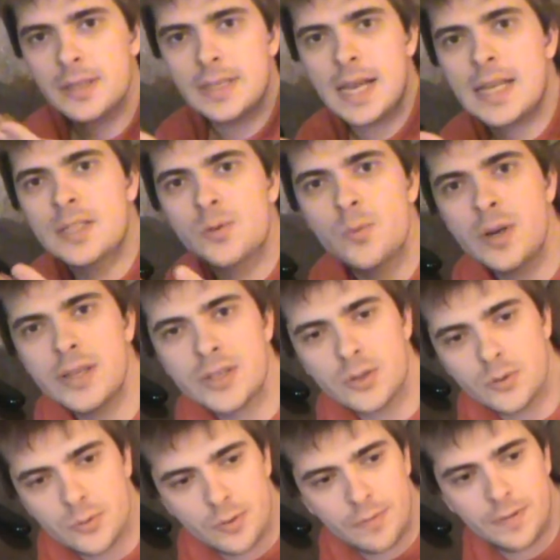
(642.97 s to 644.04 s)
That's
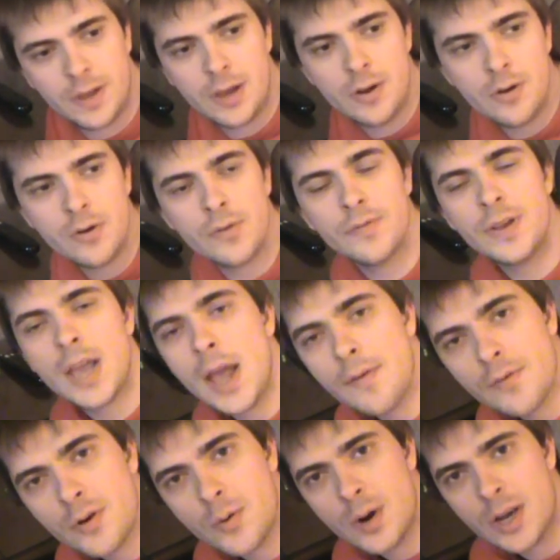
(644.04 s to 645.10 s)
Weasel's review. If you
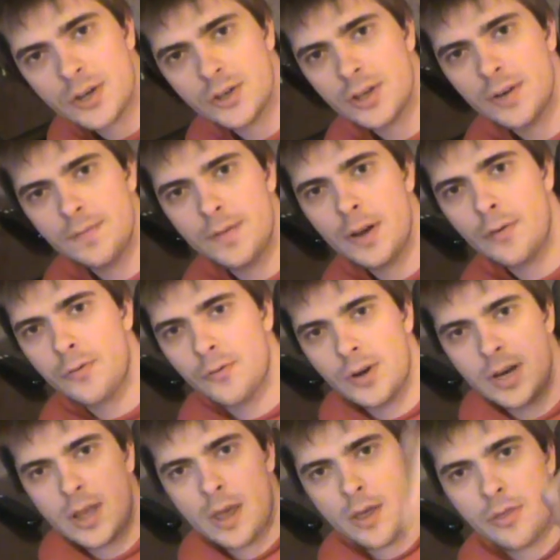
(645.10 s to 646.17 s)
have a question, feel
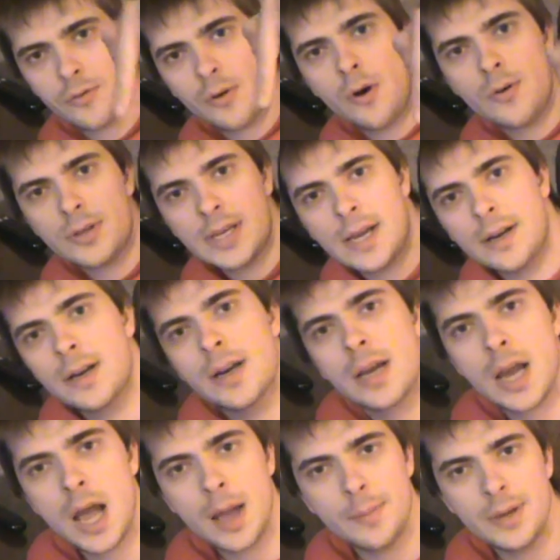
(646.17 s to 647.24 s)
free to throw it down in the
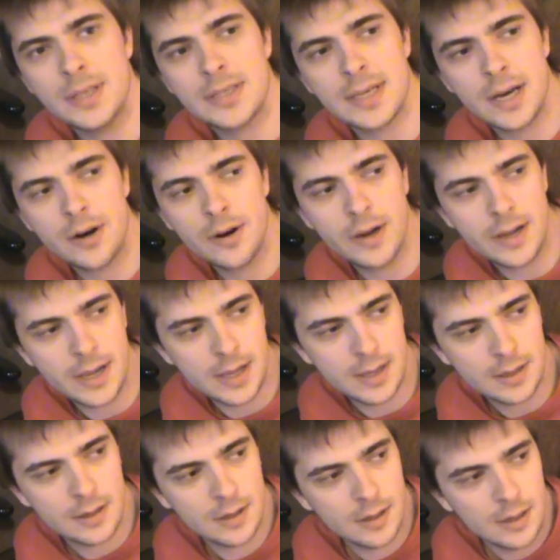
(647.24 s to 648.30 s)
comments
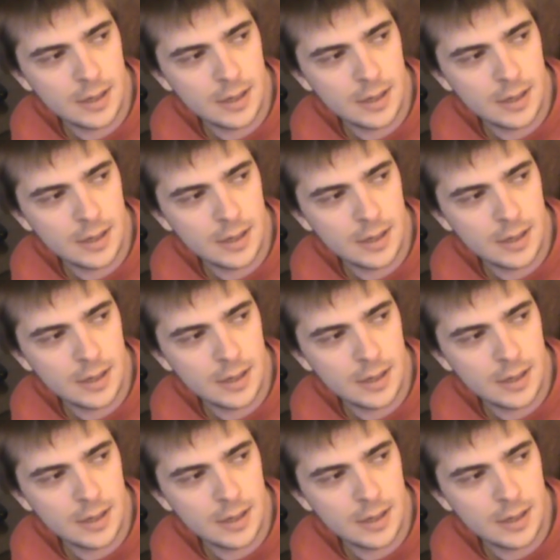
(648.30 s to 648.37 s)
area.